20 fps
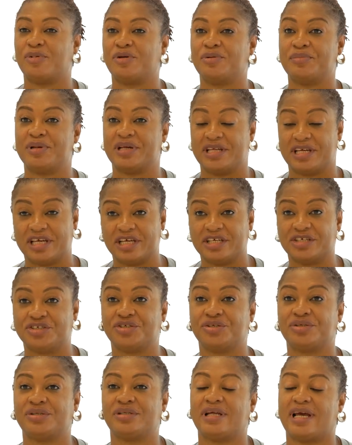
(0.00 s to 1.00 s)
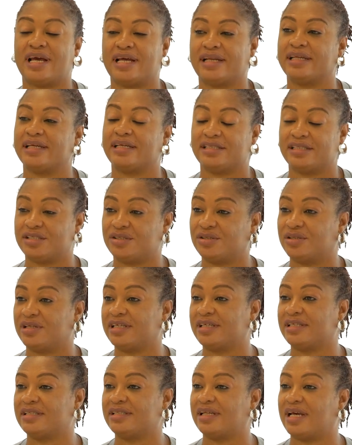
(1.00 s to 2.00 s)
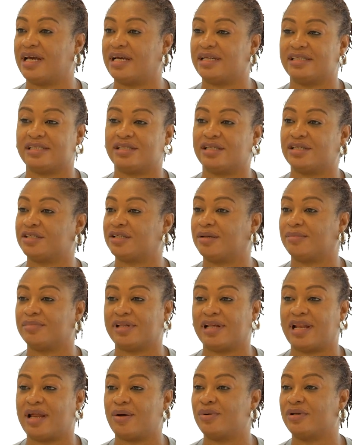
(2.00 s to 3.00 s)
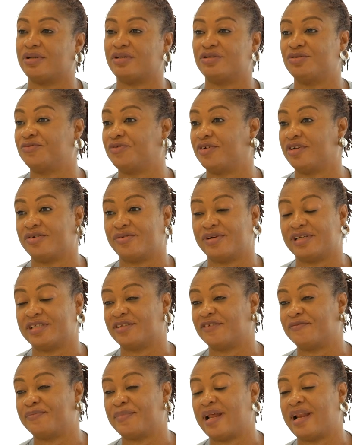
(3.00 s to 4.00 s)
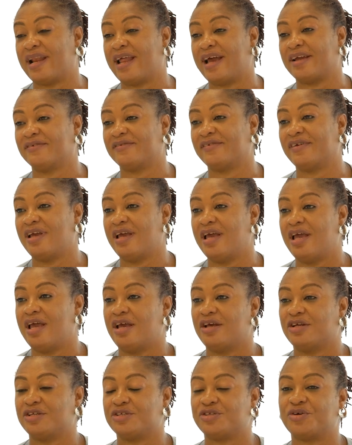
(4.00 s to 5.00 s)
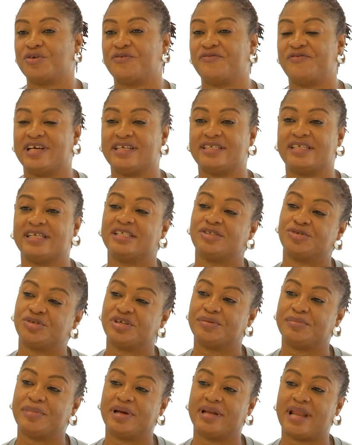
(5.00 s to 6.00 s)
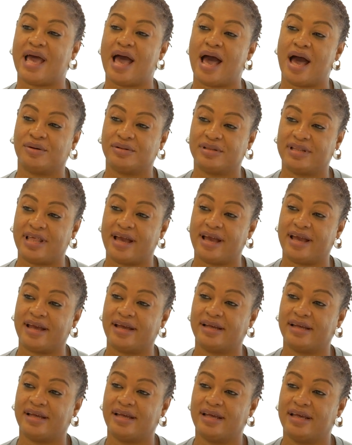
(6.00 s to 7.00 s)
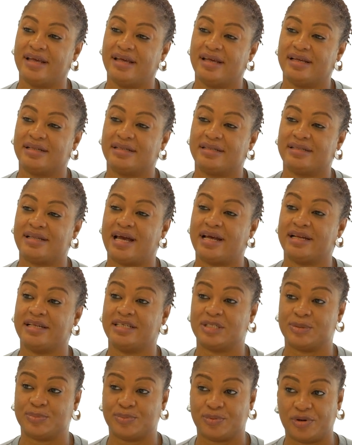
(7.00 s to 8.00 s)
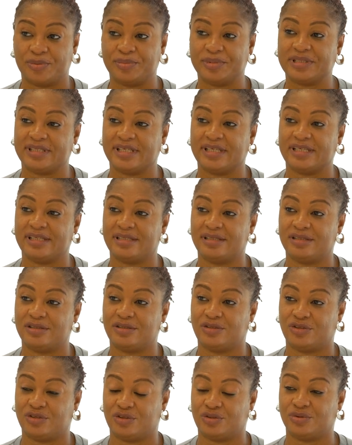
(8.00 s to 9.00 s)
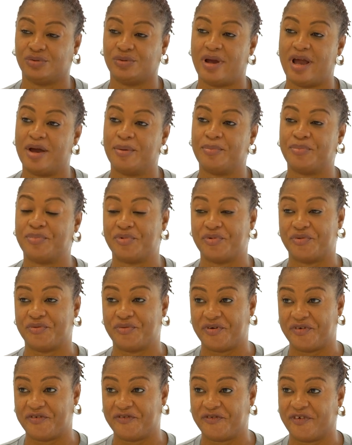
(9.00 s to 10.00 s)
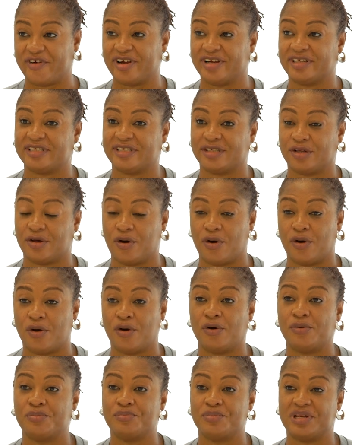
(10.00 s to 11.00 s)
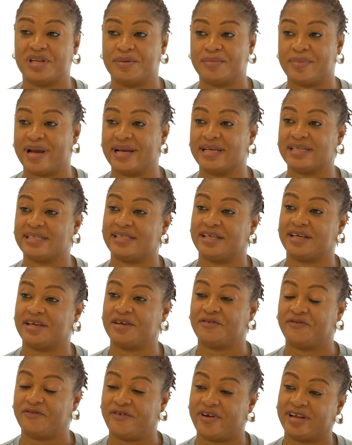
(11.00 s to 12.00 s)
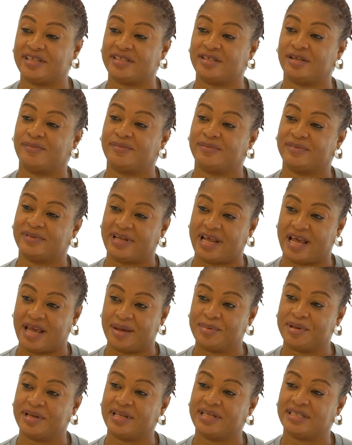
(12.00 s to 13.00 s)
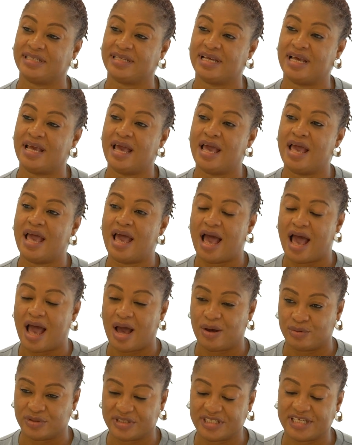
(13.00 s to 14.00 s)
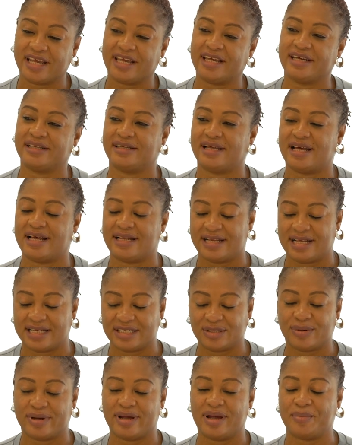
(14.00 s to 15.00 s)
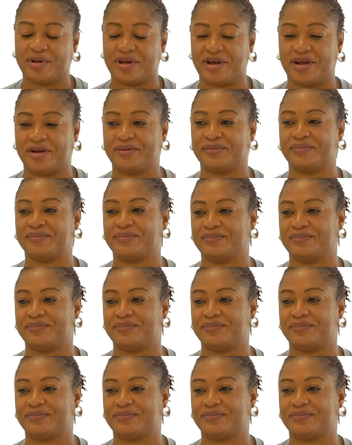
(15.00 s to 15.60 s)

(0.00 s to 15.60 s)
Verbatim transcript: on medication and insulin and it's not something I want to do for the rest of my life. So if there's a treatment out there that is promising to help reverse or minimize the effects of diabetes, I will take it and that's why I'm here.